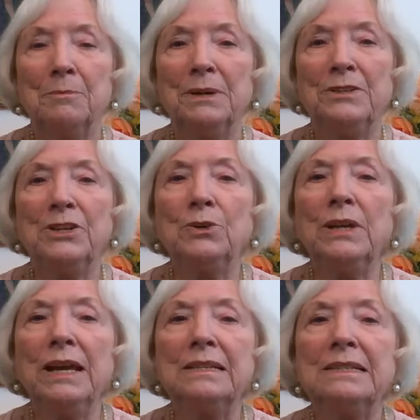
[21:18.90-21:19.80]
But don't
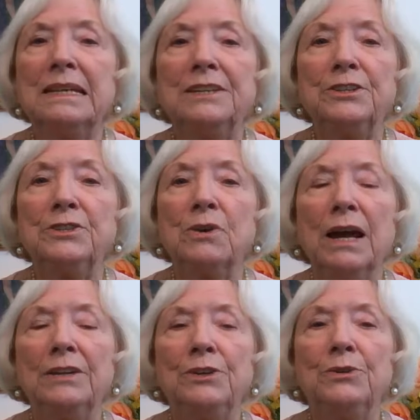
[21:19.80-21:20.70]
hesitate to
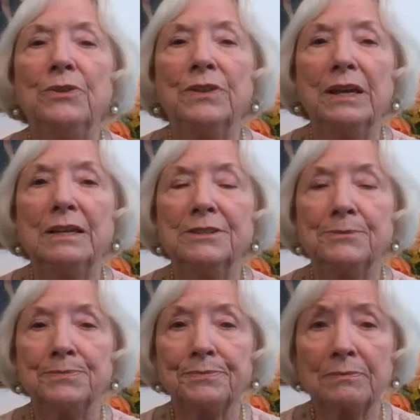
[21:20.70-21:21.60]
try new
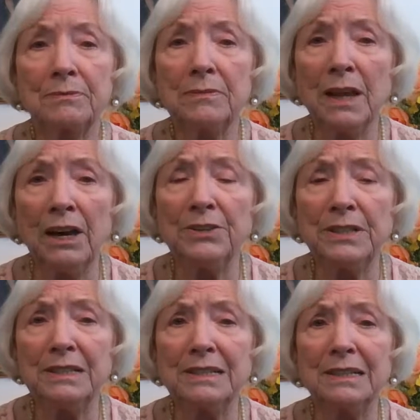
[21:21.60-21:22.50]
things
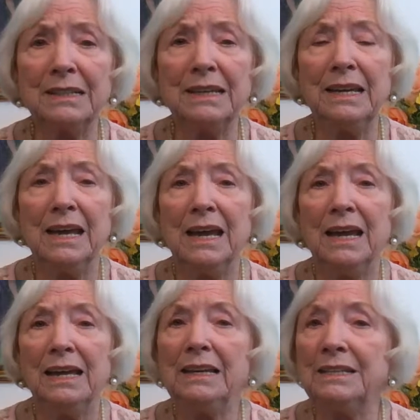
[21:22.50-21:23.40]
artistically,
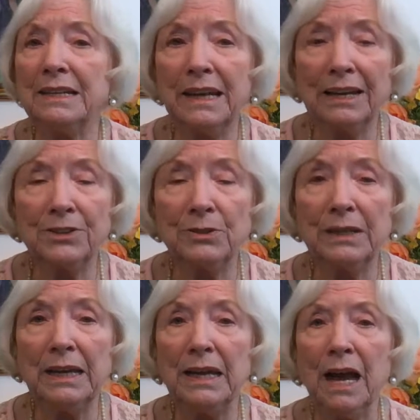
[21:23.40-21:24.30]

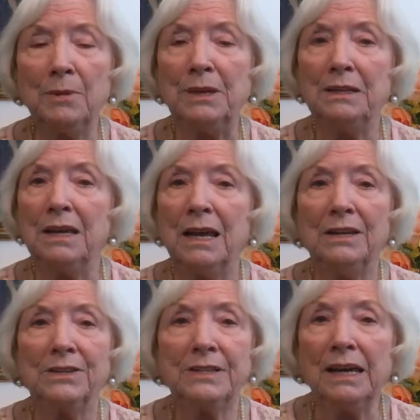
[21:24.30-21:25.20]
intellectually. I mean,
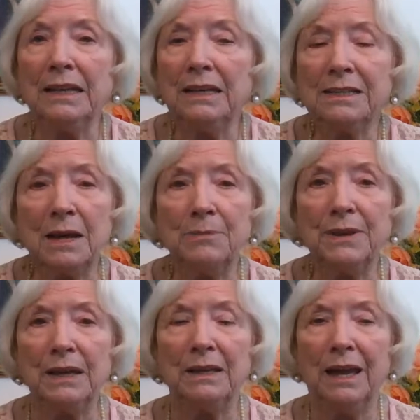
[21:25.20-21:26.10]
study
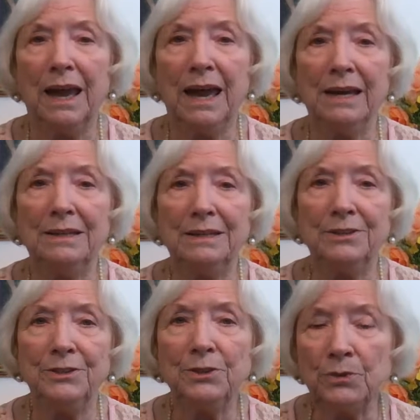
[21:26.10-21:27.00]
something
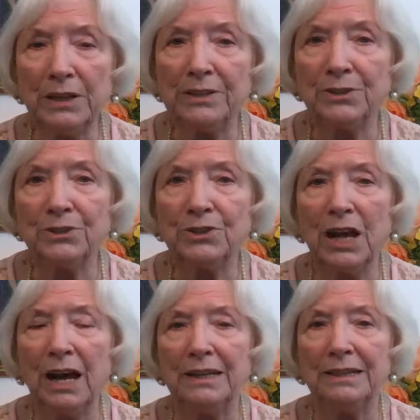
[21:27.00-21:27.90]
and do research
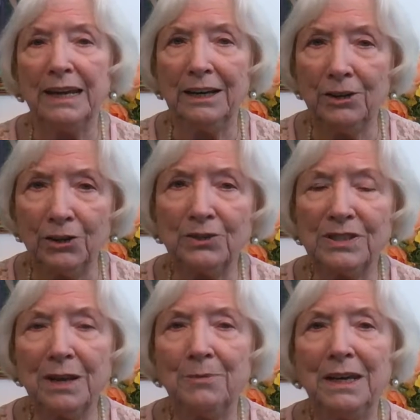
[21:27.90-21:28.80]
on it and learn
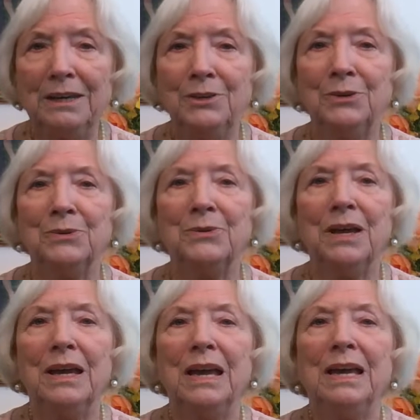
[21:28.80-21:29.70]
something new.
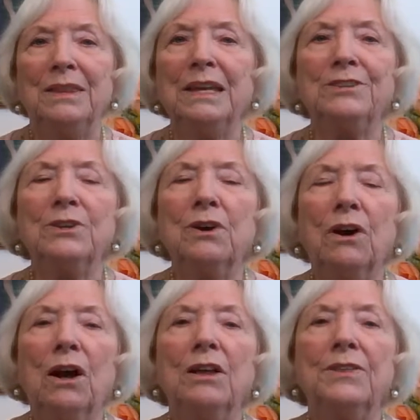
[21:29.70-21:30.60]
These are
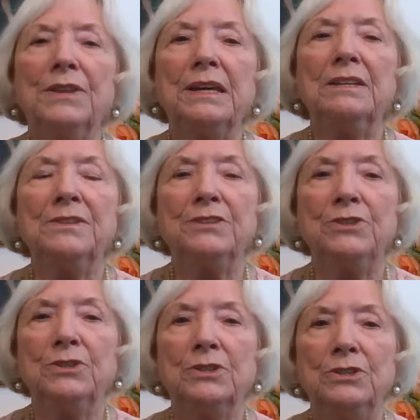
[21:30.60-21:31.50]
all things
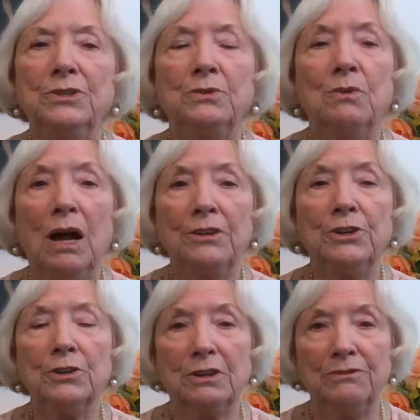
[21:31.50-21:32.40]
that you can do while
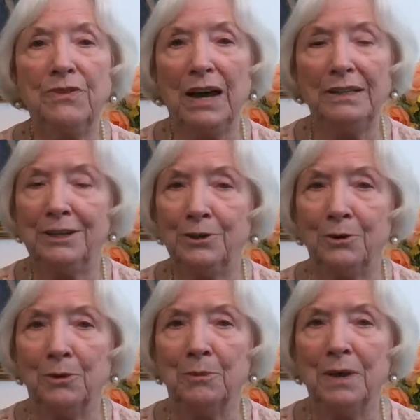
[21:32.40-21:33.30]
you're confined at
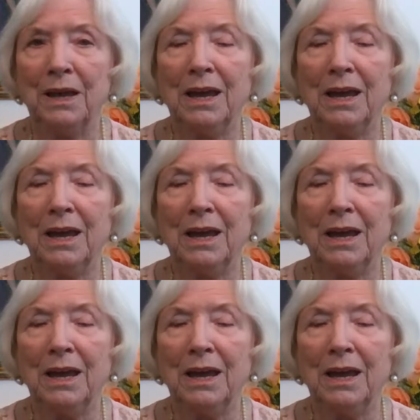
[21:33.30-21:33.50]
home.